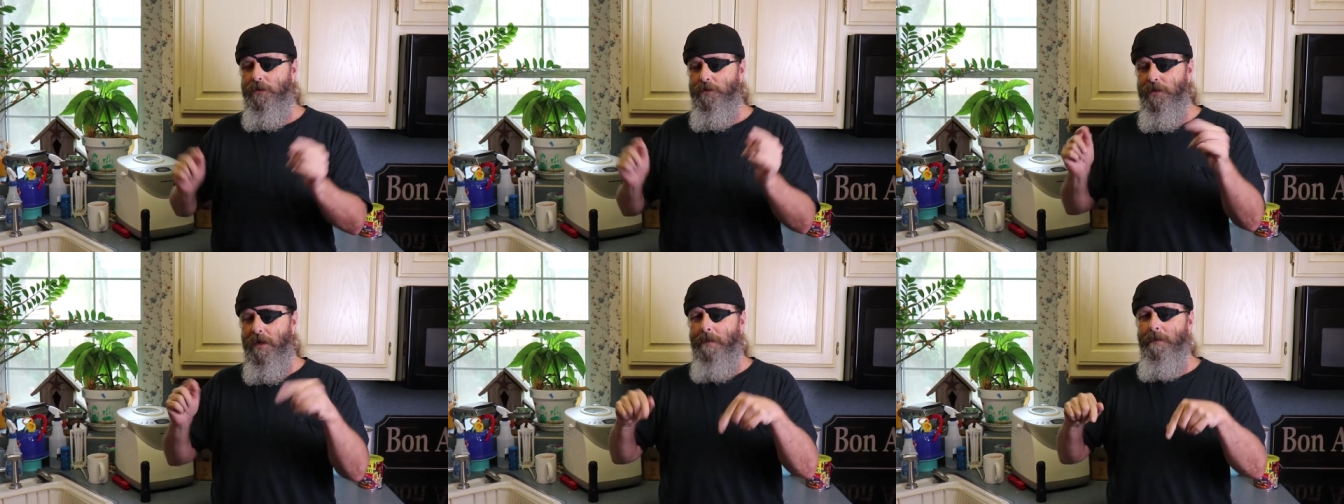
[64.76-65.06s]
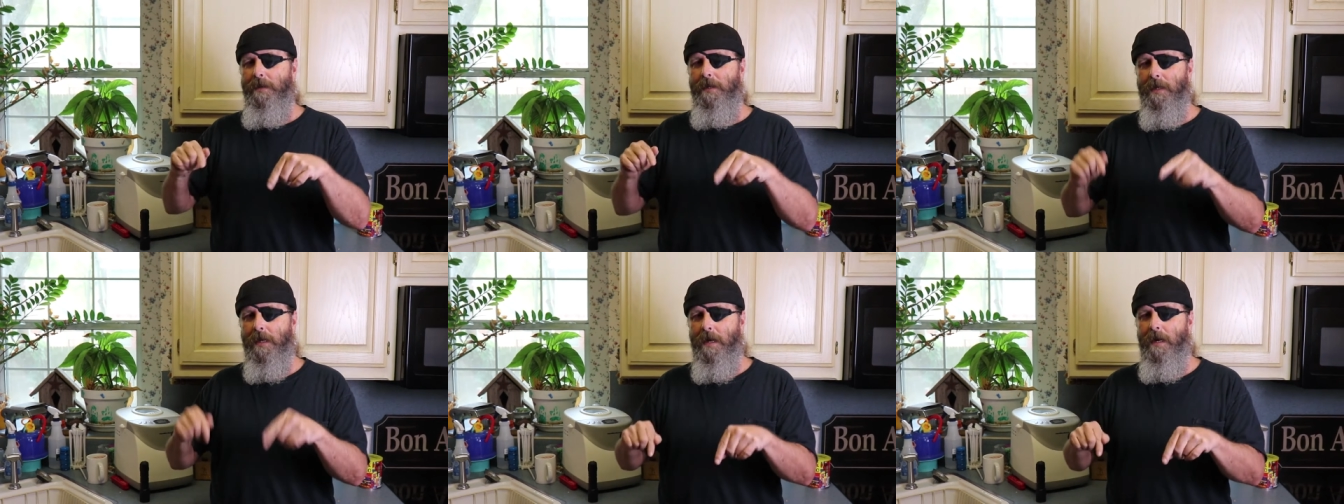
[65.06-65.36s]

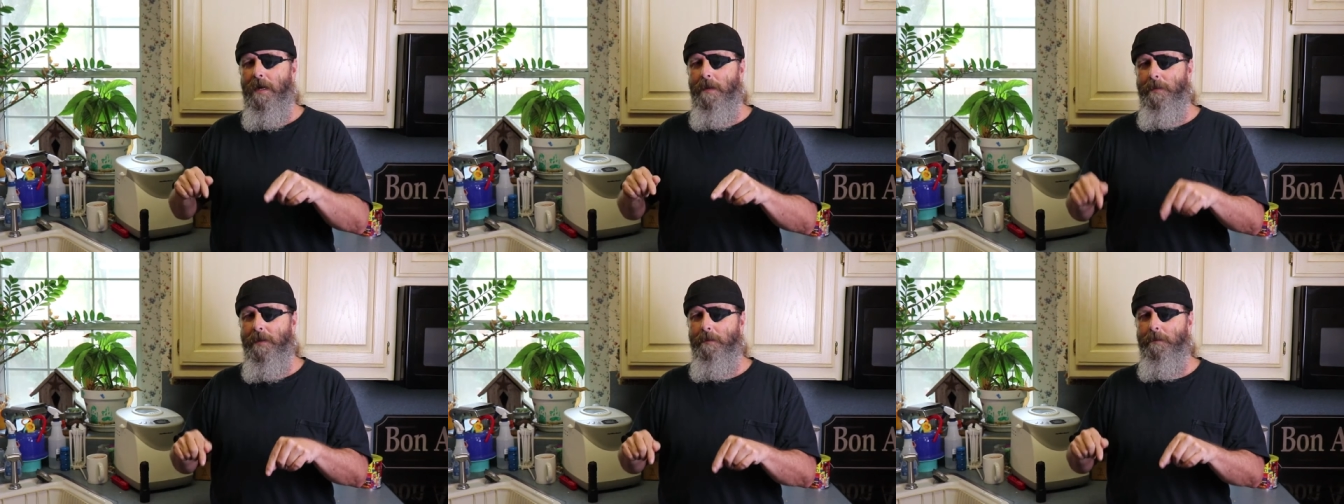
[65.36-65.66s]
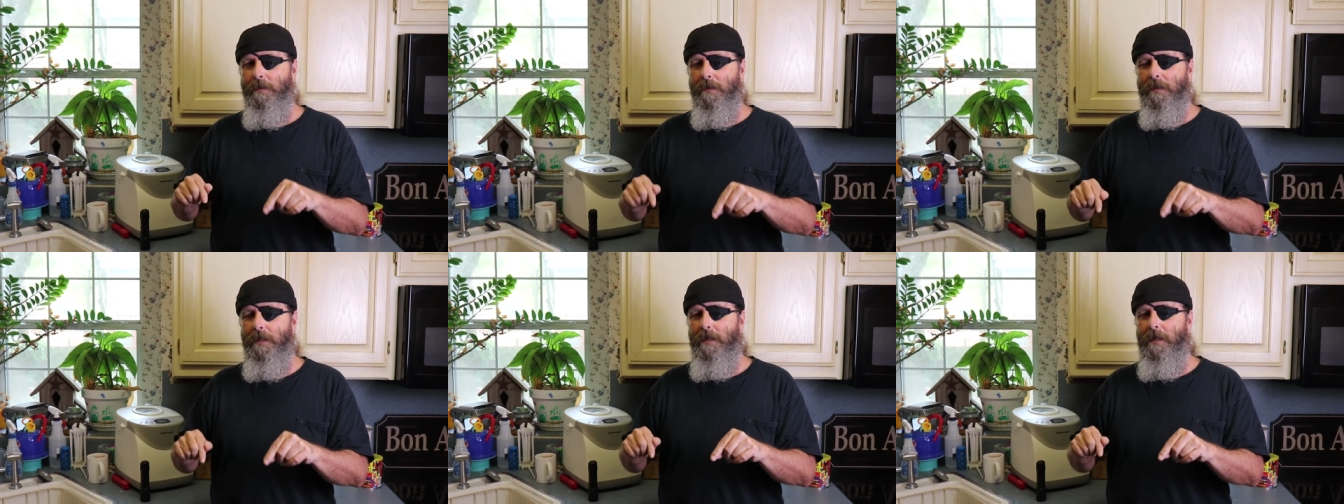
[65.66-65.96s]
drop me a
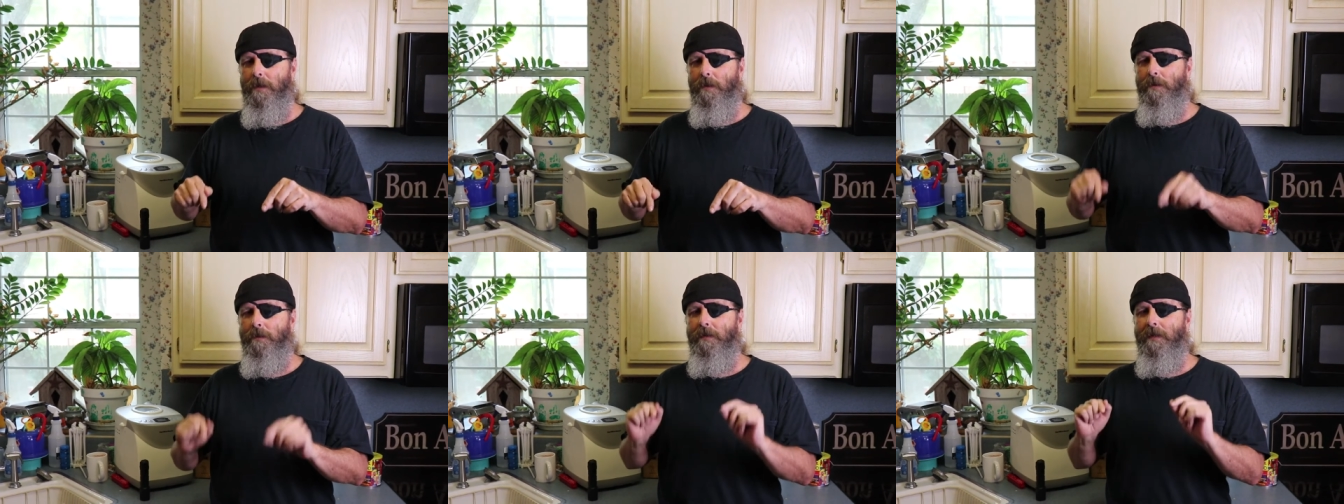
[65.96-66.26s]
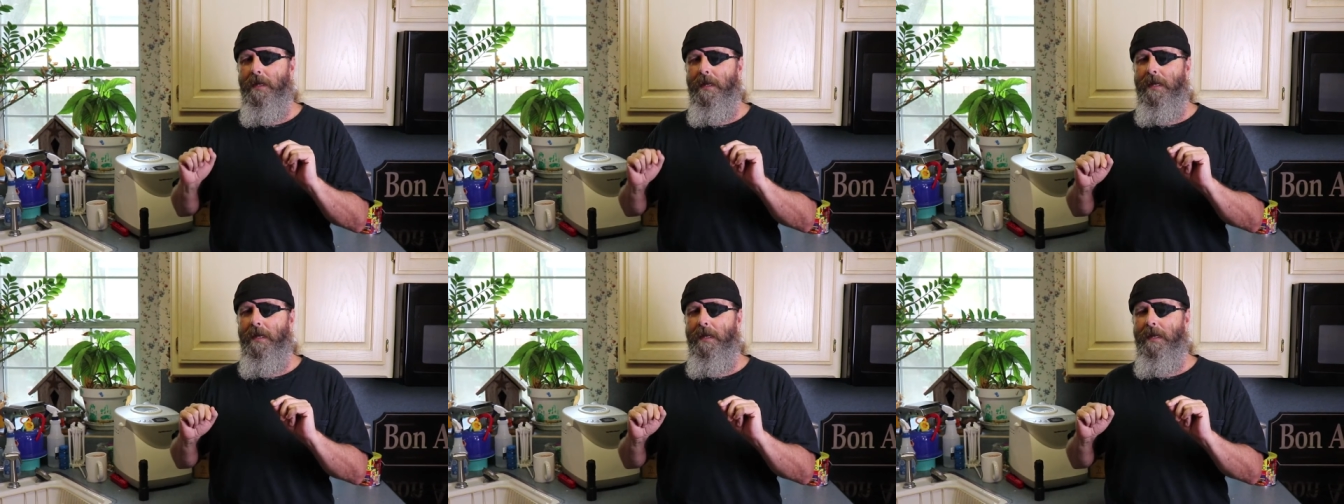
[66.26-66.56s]
comment below
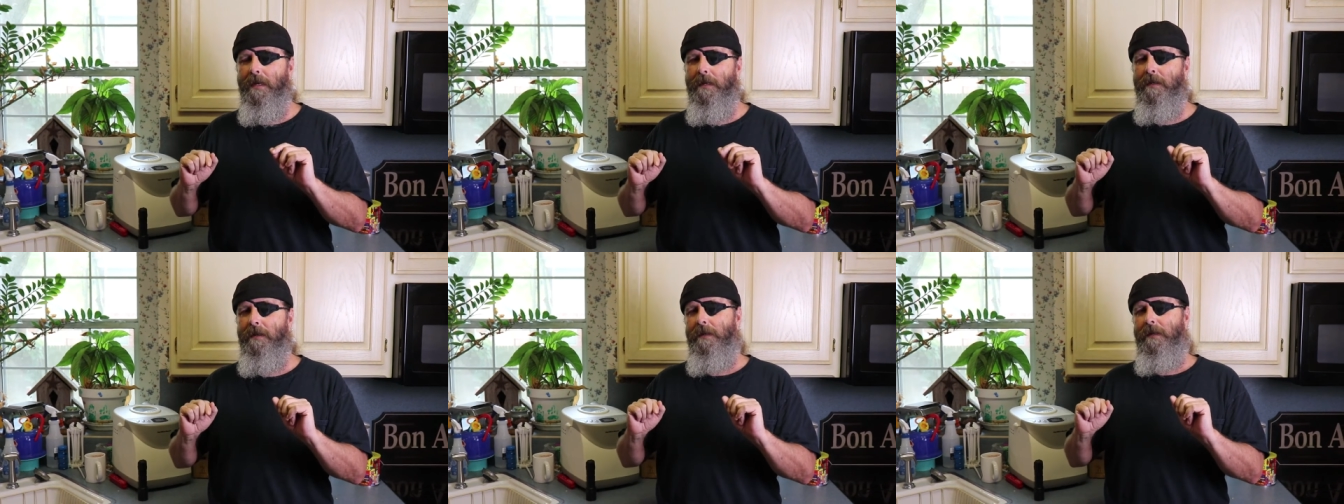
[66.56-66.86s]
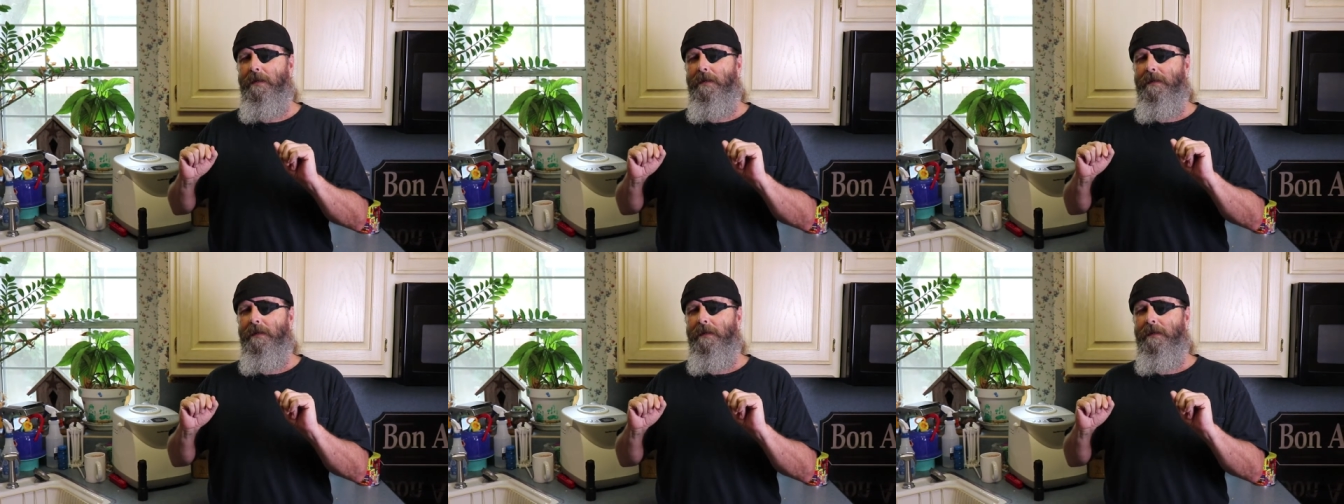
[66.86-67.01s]
and